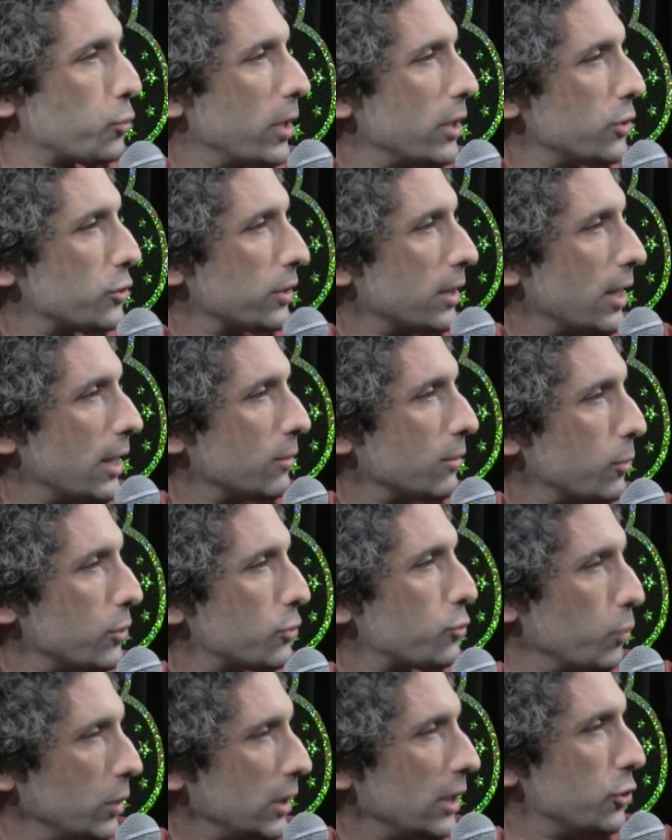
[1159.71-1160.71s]
religion that
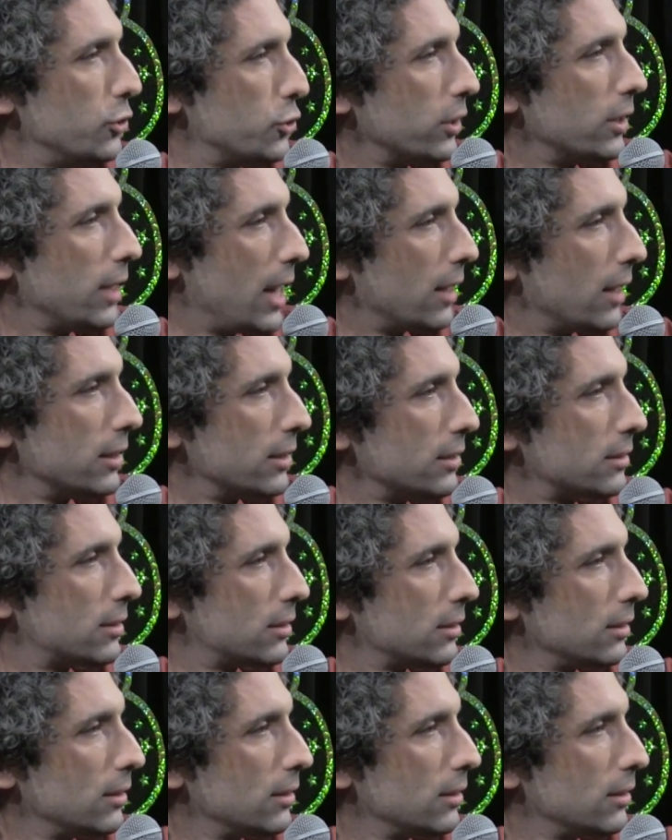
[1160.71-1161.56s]
is.